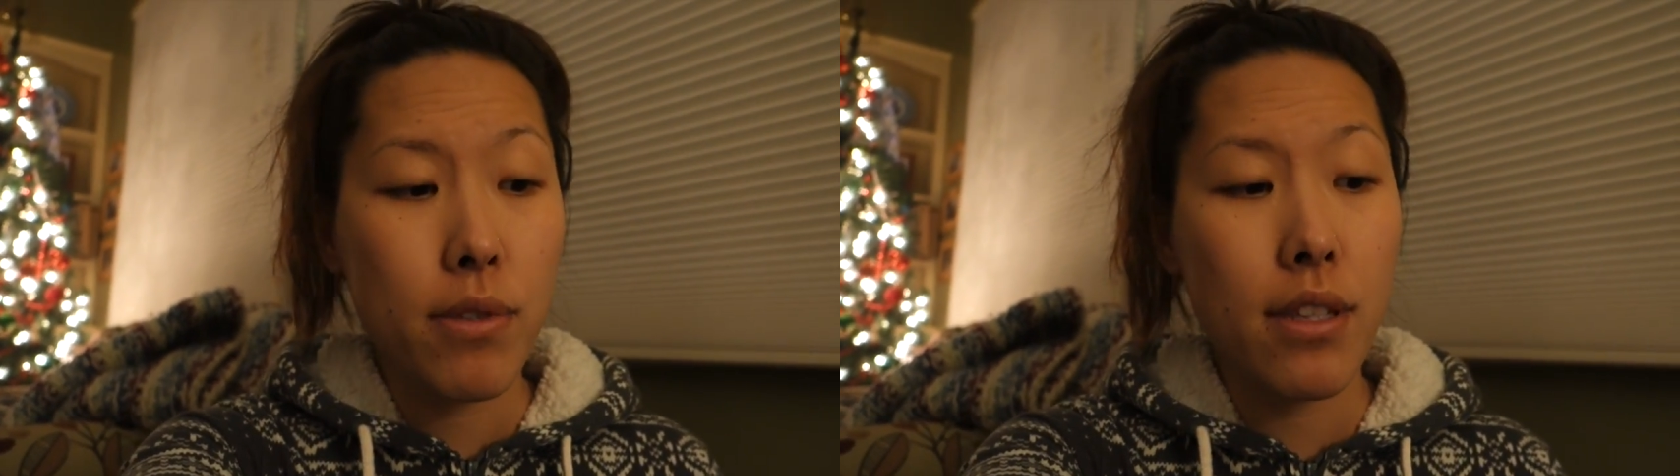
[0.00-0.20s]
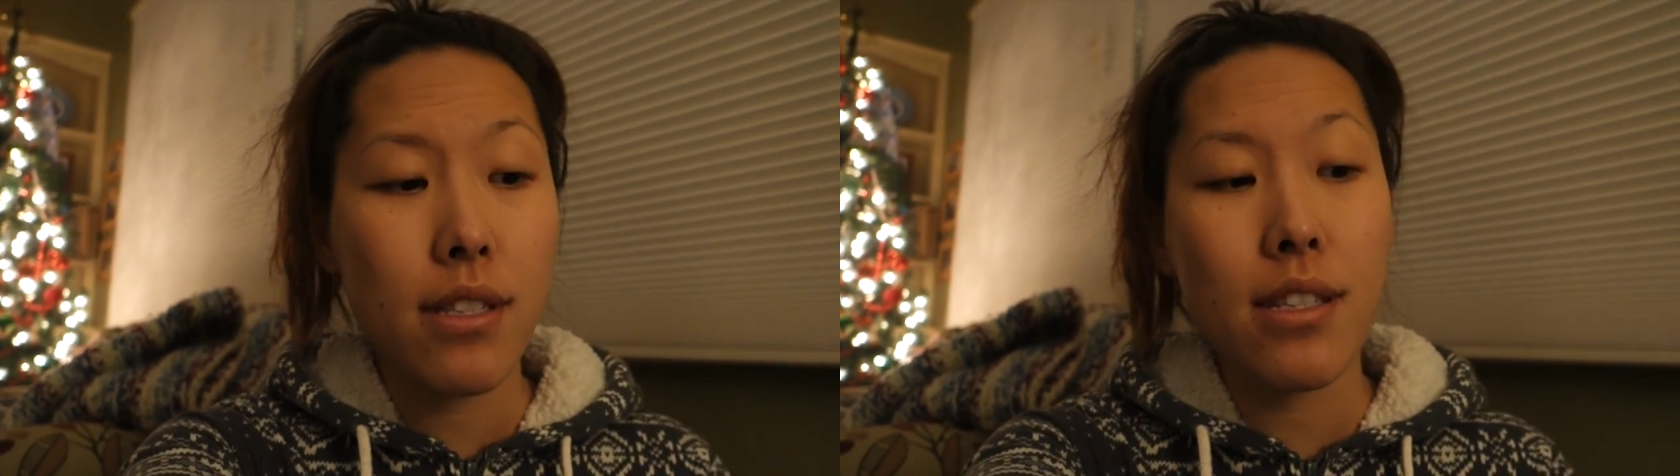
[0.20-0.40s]

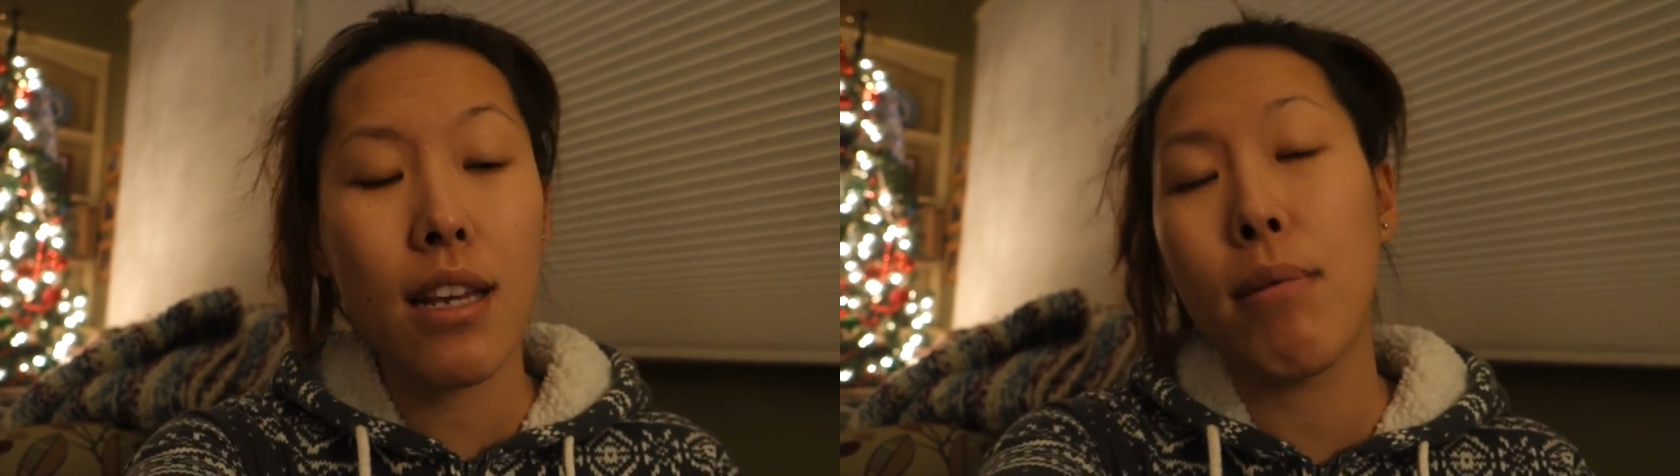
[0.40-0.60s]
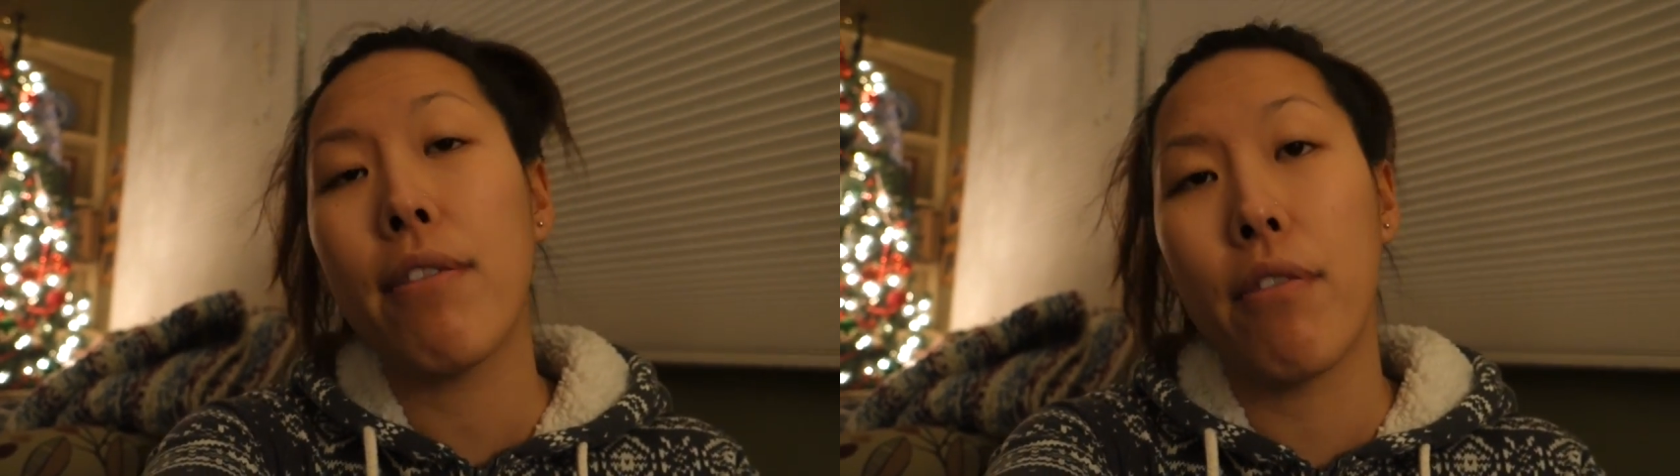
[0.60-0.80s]
So this is
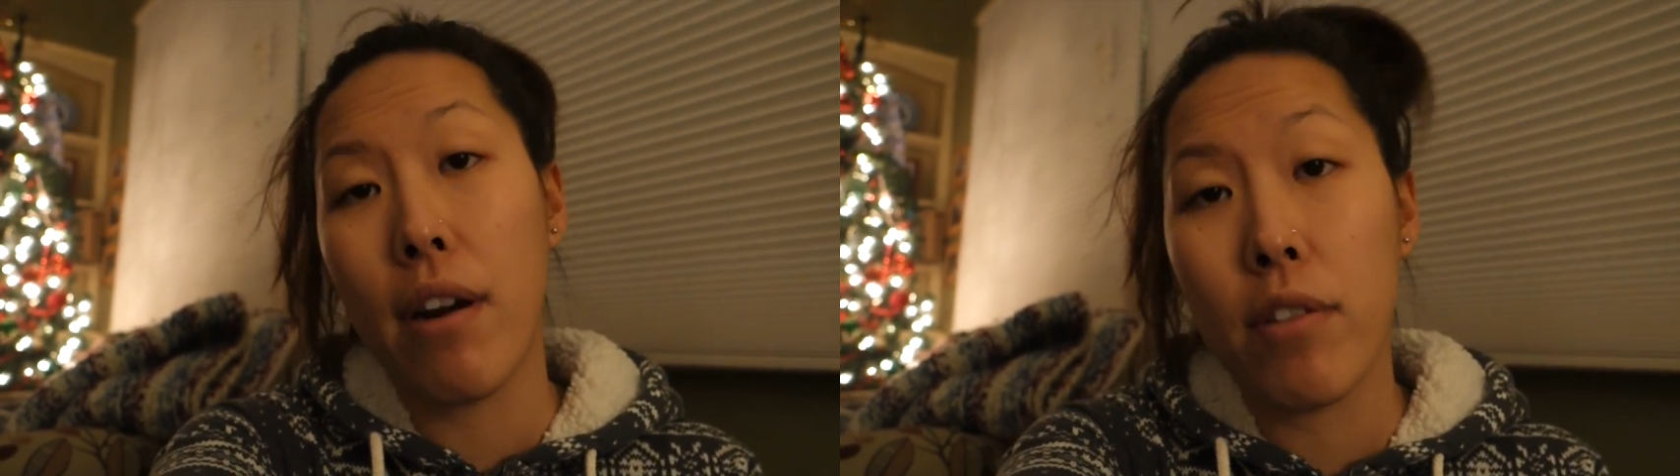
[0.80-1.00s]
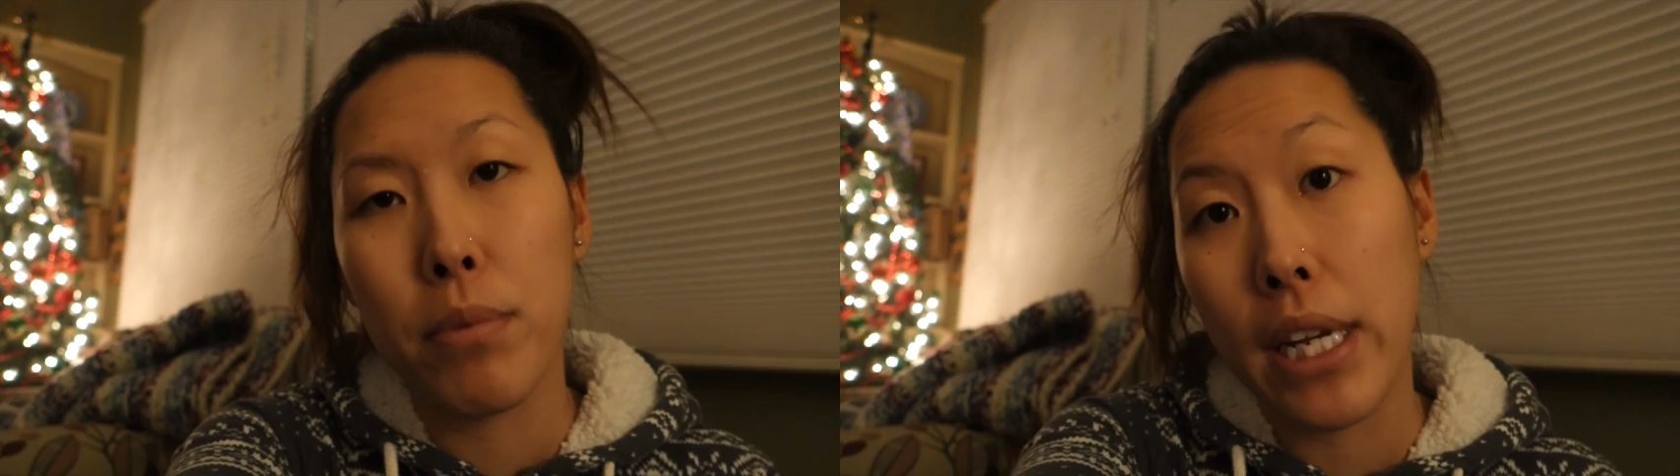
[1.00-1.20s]
like my
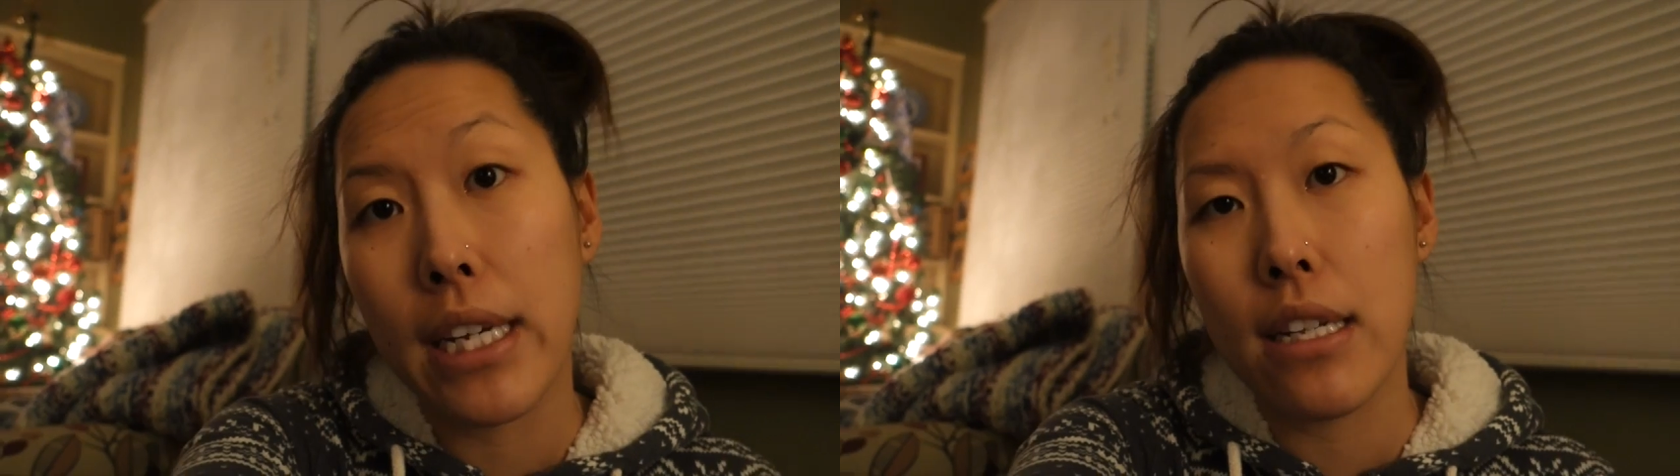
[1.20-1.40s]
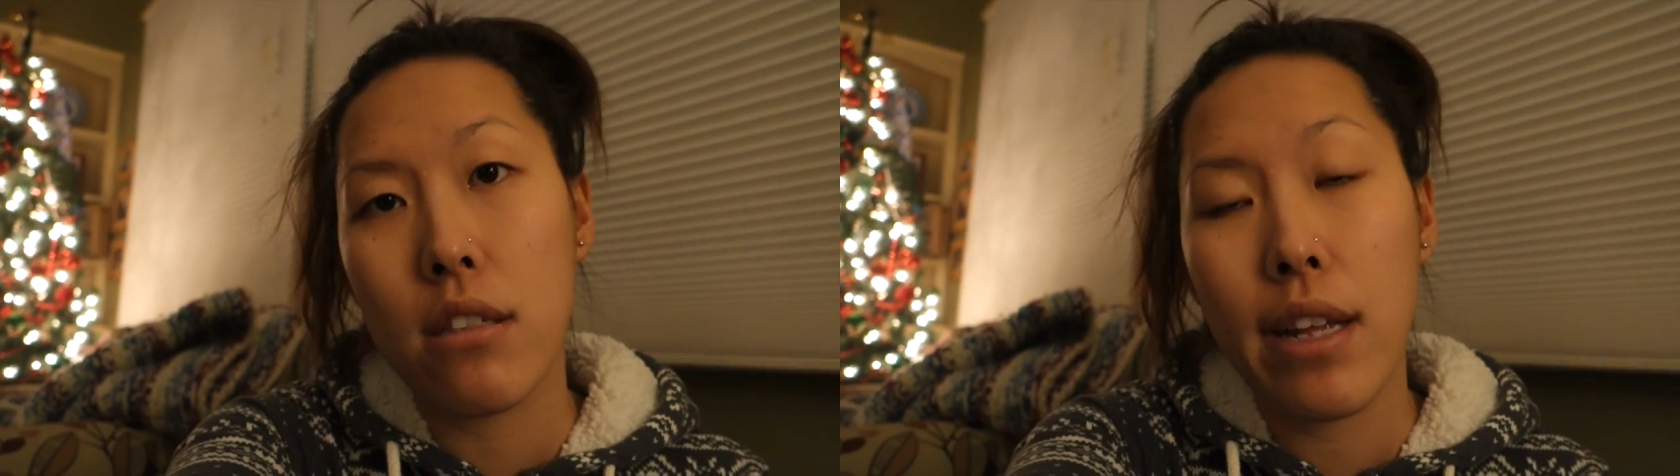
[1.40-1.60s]
forever blanket.